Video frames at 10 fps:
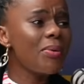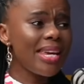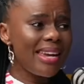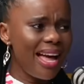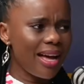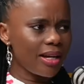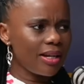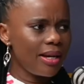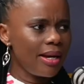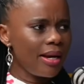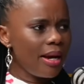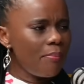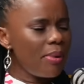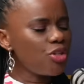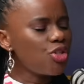were young. Mm.
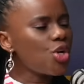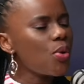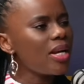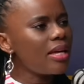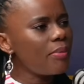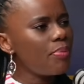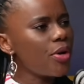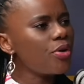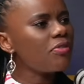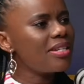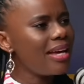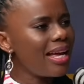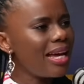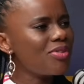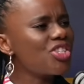But during that period of
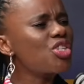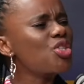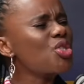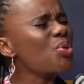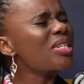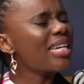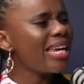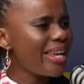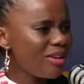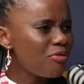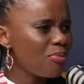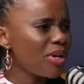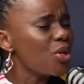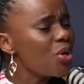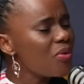time, she stood in for me.
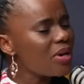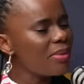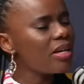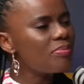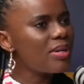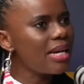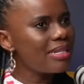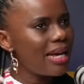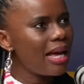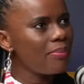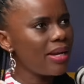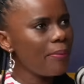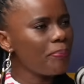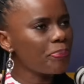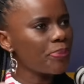You know, Rami, that'd be a time, ne?
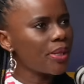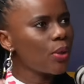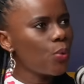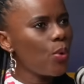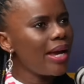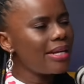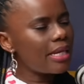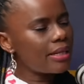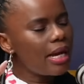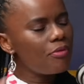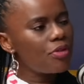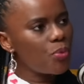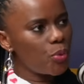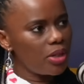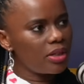Whereas I'd come from
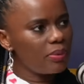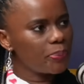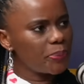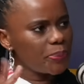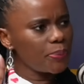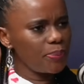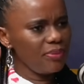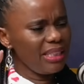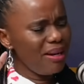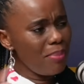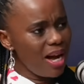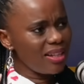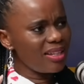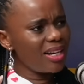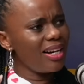work, park
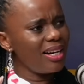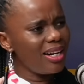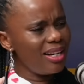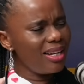the car,